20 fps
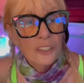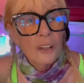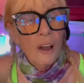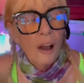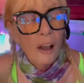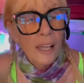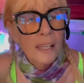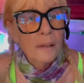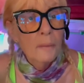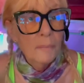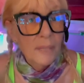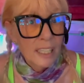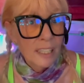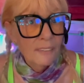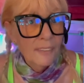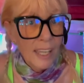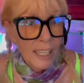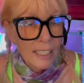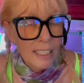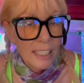on
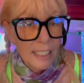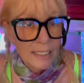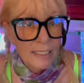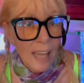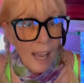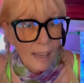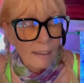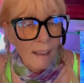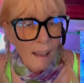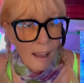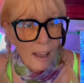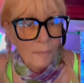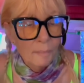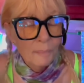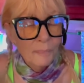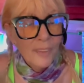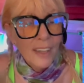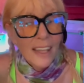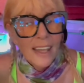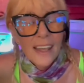minivanlee.com.
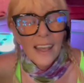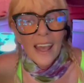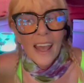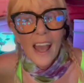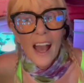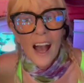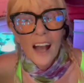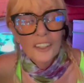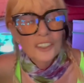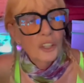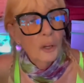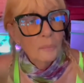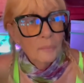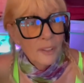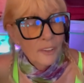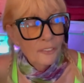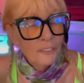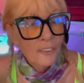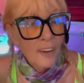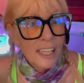Uh, don't
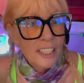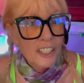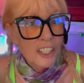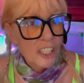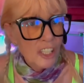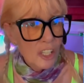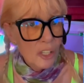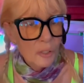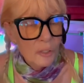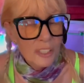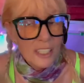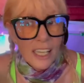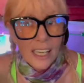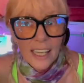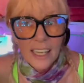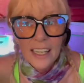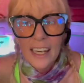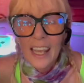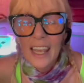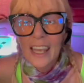be afraid to use
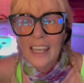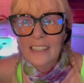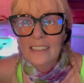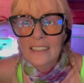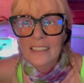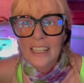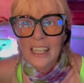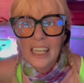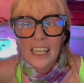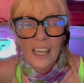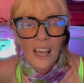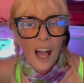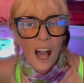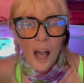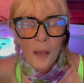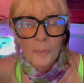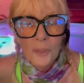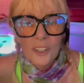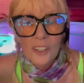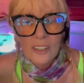it. It's
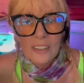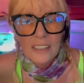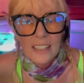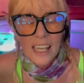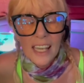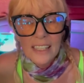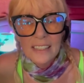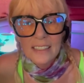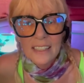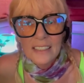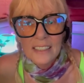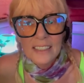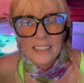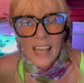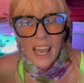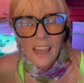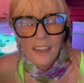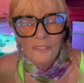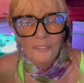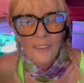e-commerce. It's as
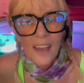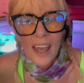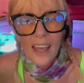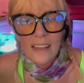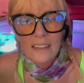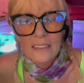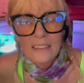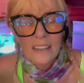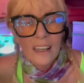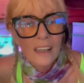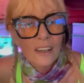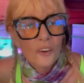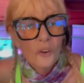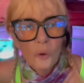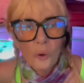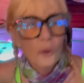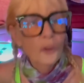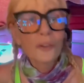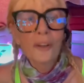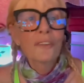safe as
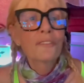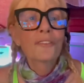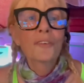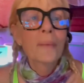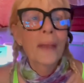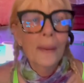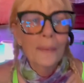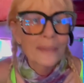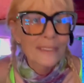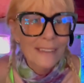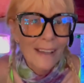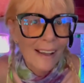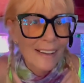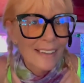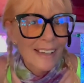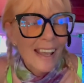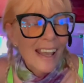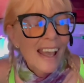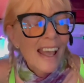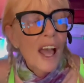ordering from Amazon.
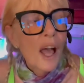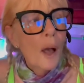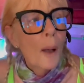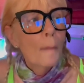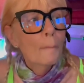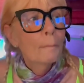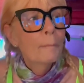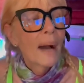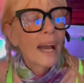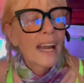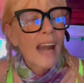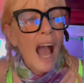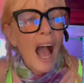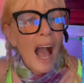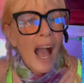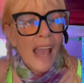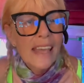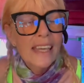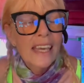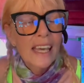But
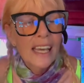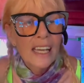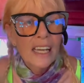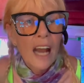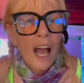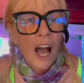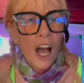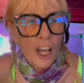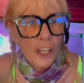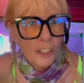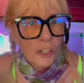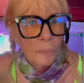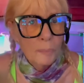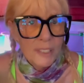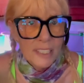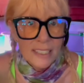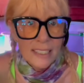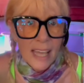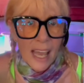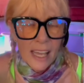I get
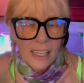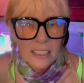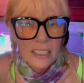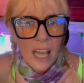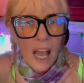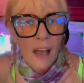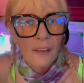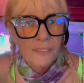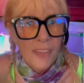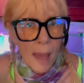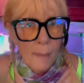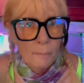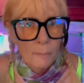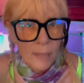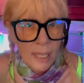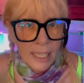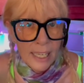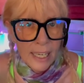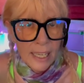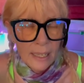100% of that
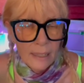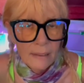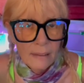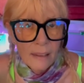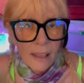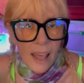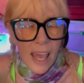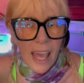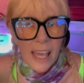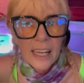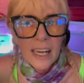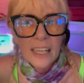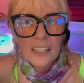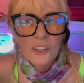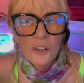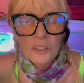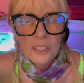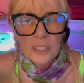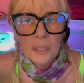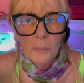money. And I
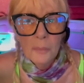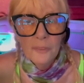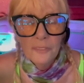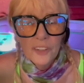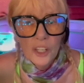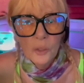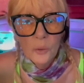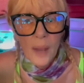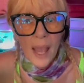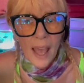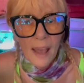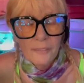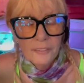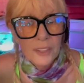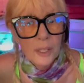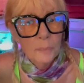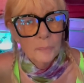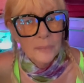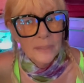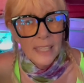know some of you have
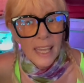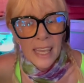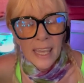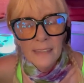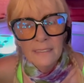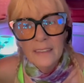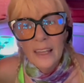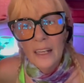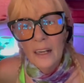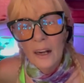complained that,